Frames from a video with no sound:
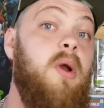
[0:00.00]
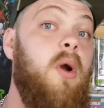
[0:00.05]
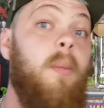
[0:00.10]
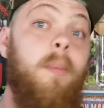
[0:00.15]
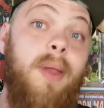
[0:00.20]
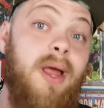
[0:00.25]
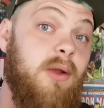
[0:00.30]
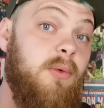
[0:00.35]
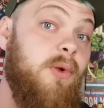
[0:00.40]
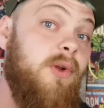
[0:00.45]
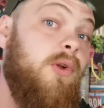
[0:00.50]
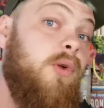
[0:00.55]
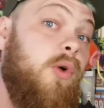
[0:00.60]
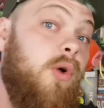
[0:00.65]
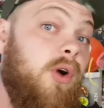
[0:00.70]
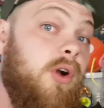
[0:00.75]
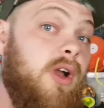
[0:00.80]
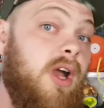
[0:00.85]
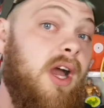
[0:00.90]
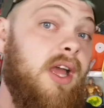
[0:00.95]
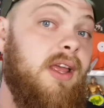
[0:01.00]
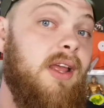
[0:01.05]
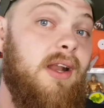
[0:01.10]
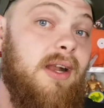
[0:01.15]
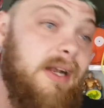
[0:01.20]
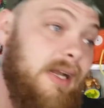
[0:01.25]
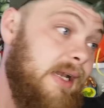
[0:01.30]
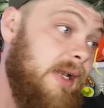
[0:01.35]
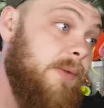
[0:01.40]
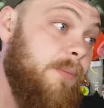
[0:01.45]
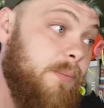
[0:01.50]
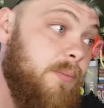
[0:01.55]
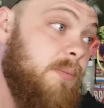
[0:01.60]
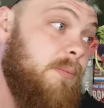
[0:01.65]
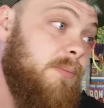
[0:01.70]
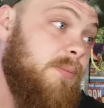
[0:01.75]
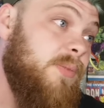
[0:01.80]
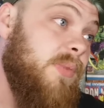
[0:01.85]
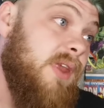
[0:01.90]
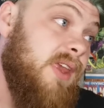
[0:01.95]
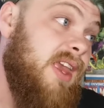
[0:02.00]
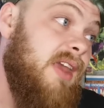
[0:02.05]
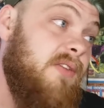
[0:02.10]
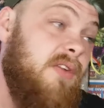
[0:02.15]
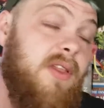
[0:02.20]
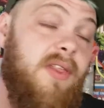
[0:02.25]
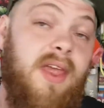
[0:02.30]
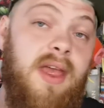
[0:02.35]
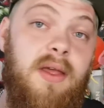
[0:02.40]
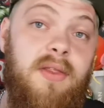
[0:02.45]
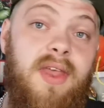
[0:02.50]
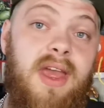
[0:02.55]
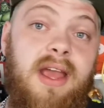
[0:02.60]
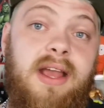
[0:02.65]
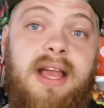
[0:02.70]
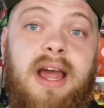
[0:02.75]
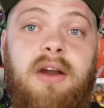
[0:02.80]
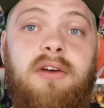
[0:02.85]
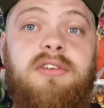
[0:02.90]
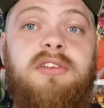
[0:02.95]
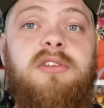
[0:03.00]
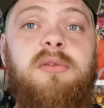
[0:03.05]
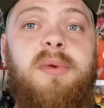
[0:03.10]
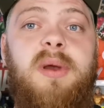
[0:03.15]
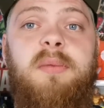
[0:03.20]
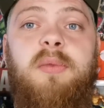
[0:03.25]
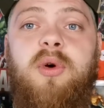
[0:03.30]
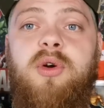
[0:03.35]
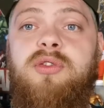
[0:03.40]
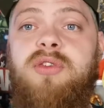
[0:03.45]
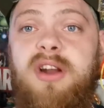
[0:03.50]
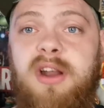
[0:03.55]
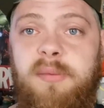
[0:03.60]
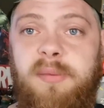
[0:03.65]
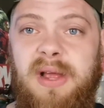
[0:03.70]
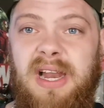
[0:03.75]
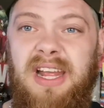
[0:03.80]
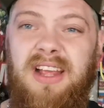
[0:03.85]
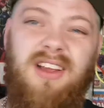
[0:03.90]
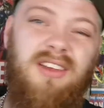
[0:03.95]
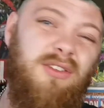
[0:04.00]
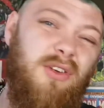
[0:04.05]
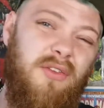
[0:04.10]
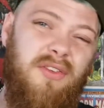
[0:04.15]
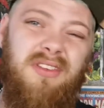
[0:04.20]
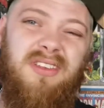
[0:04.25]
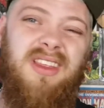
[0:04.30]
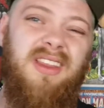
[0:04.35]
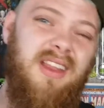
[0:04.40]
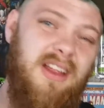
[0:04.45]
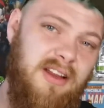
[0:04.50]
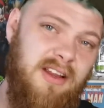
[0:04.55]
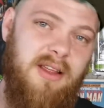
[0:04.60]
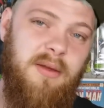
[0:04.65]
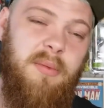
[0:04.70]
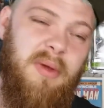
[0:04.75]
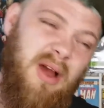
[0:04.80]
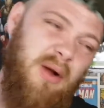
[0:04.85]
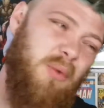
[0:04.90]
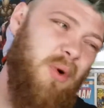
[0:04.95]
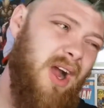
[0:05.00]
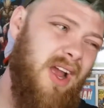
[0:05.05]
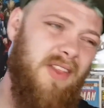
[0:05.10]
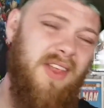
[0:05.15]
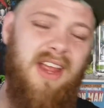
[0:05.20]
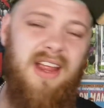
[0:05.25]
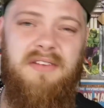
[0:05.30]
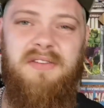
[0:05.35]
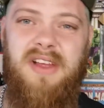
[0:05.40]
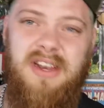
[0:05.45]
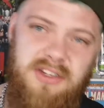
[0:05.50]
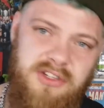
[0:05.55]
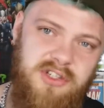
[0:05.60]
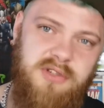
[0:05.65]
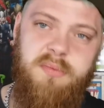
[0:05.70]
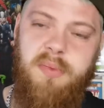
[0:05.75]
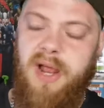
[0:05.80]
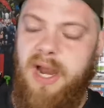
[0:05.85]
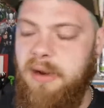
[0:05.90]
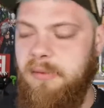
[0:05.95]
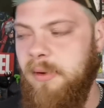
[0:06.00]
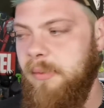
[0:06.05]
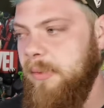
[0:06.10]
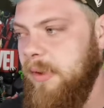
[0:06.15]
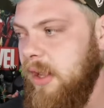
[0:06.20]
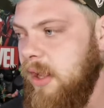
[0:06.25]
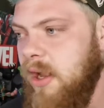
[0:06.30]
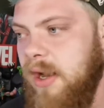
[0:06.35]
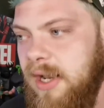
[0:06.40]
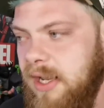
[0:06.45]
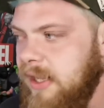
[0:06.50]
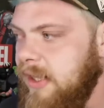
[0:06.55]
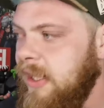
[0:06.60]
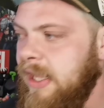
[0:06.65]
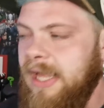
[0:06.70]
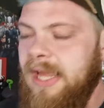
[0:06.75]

We got Black Widow and Hawkeye giving their characters a bit more credibility, because obviously they're why are they Avengers, blah, blah, blah.